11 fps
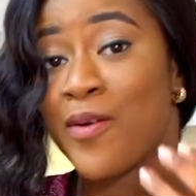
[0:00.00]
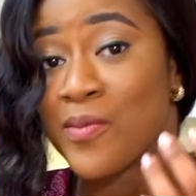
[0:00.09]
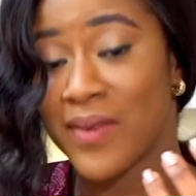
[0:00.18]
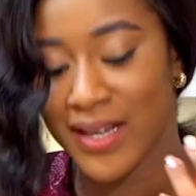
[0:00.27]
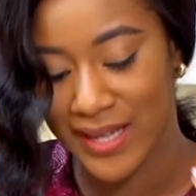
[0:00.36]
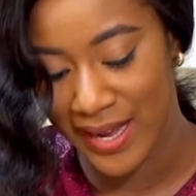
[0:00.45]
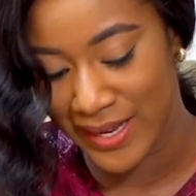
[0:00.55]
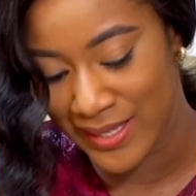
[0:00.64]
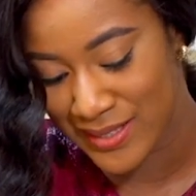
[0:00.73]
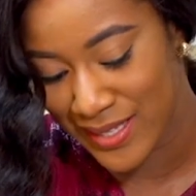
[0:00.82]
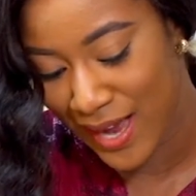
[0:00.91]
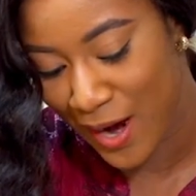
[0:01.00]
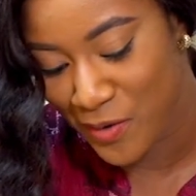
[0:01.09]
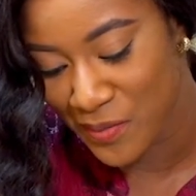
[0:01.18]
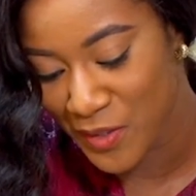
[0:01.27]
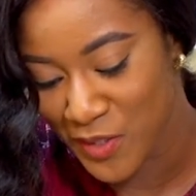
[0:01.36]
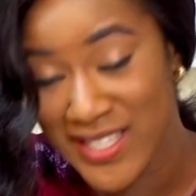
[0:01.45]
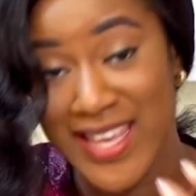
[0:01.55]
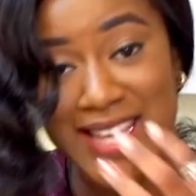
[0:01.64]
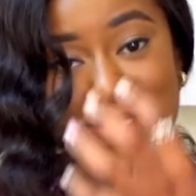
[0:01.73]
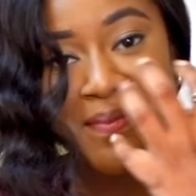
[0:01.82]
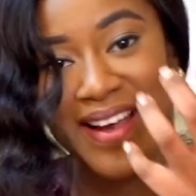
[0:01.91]
aroma, guys! The aroma just
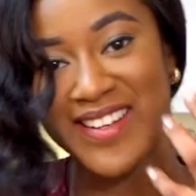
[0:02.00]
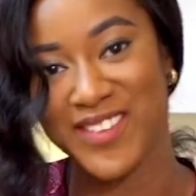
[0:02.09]
hits my